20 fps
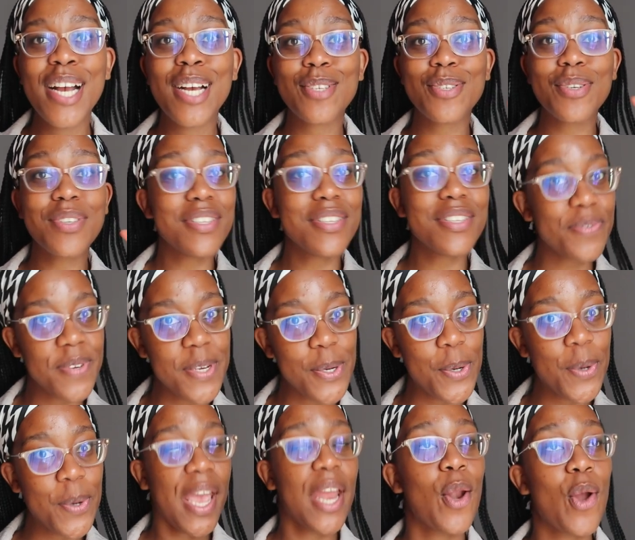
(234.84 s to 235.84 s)
So this
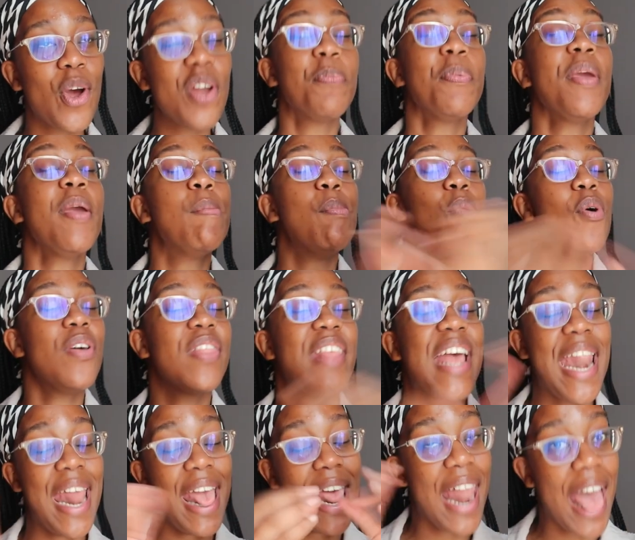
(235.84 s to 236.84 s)
video cannot be more
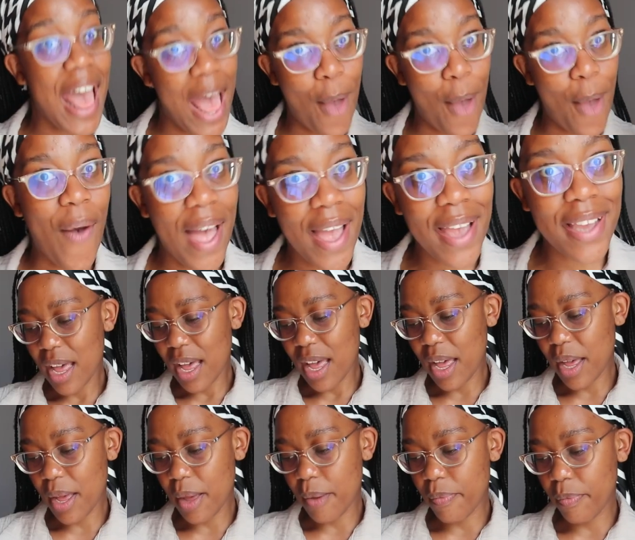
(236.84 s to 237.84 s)
than an
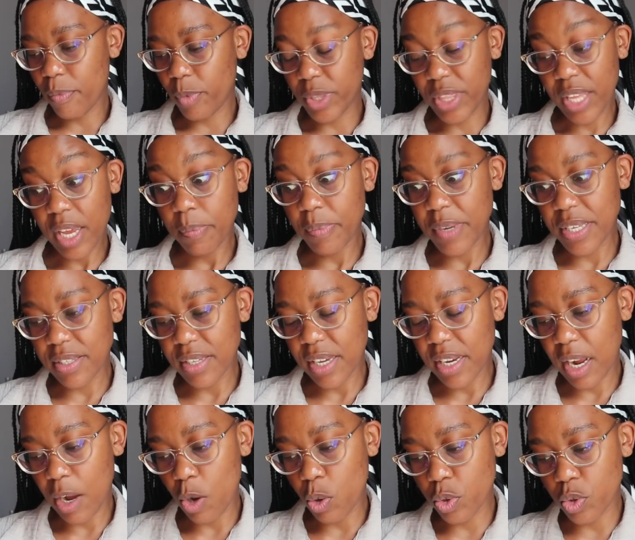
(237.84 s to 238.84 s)
hour. With that being
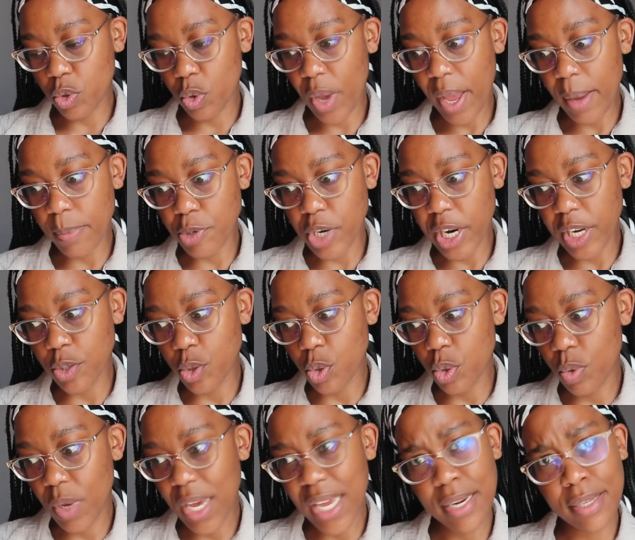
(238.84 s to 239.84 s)
said, I also am trying
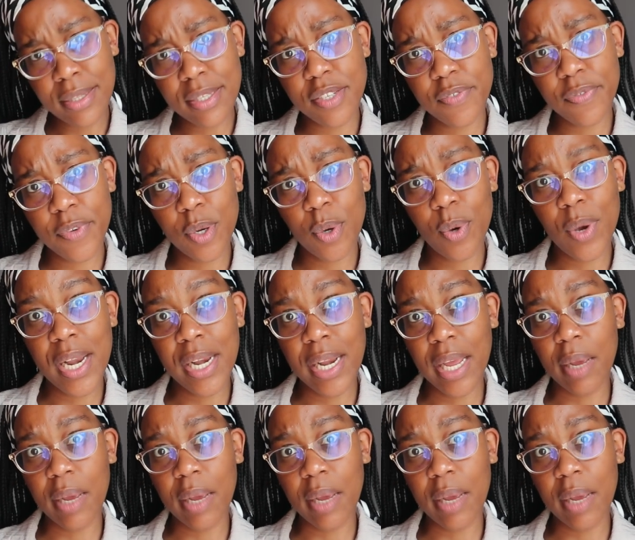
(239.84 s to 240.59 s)
to edit this video and